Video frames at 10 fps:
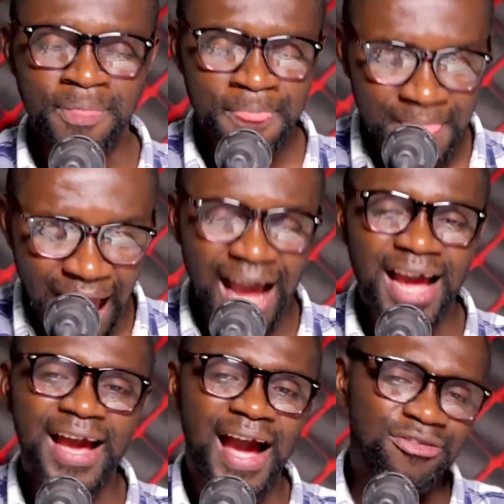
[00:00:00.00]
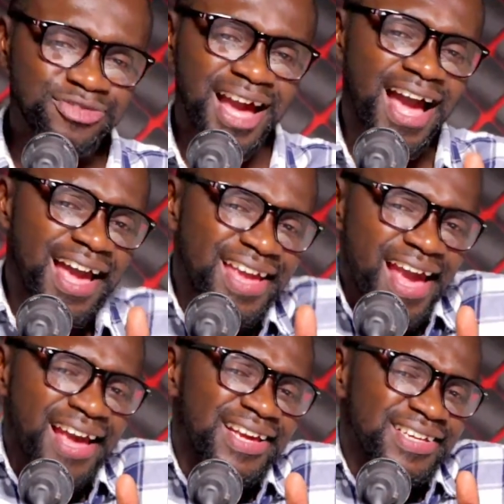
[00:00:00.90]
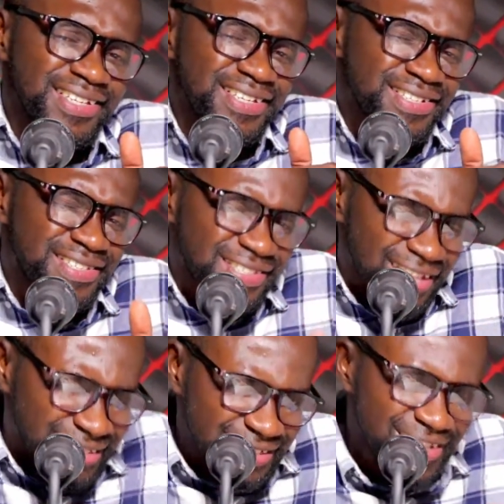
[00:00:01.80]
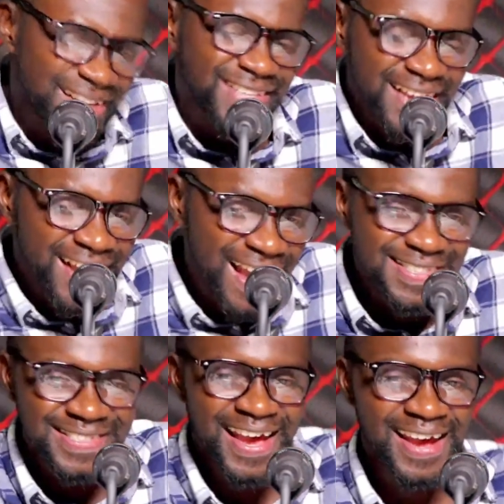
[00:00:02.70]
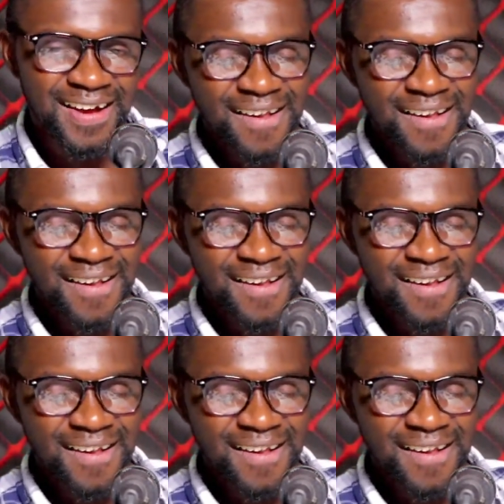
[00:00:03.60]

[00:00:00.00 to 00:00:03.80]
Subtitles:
Na after a year Saturdays in case say